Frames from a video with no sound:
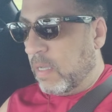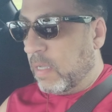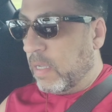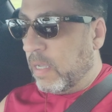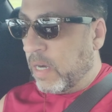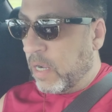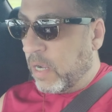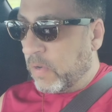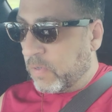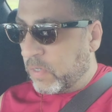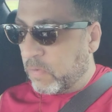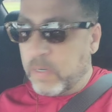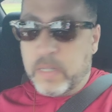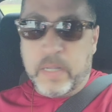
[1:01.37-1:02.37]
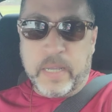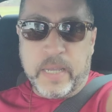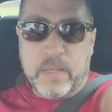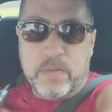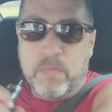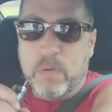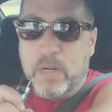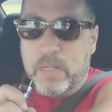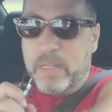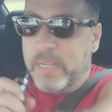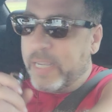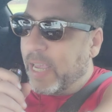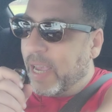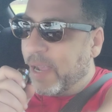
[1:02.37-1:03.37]
you know, she really
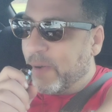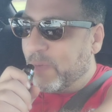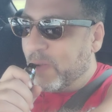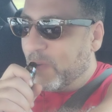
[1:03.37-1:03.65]
can't